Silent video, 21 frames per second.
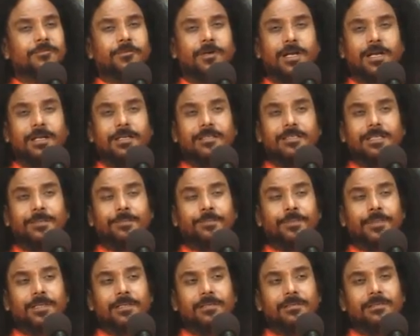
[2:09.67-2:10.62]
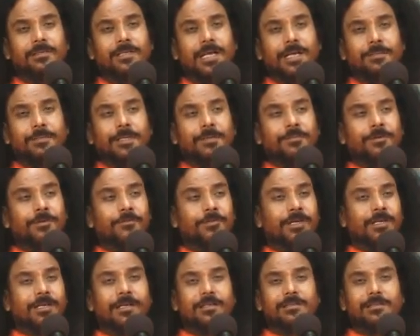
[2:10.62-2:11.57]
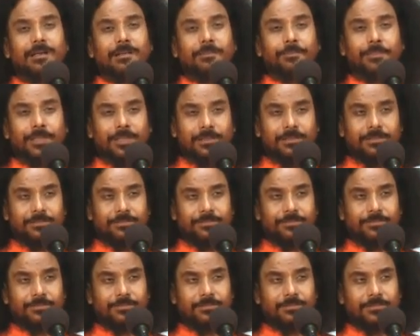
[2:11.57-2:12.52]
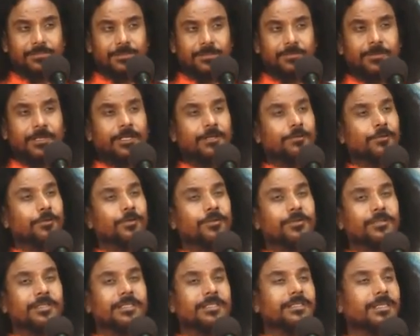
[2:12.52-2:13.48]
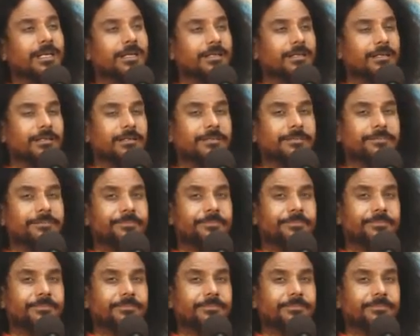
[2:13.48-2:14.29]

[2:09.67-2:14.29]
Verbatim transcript: For example, I am giving one example. When you go to the China